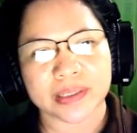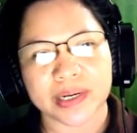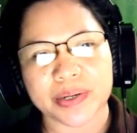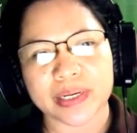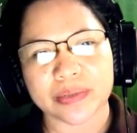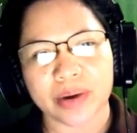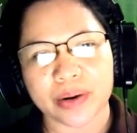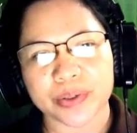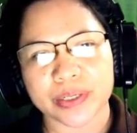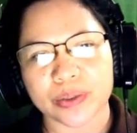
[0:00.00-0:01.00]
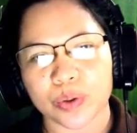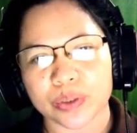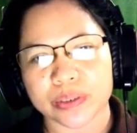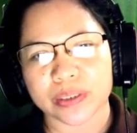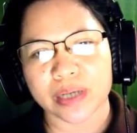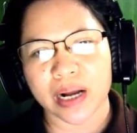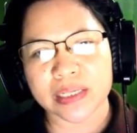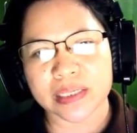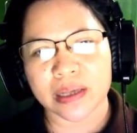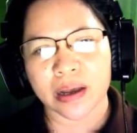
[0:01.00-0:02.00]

current record holder has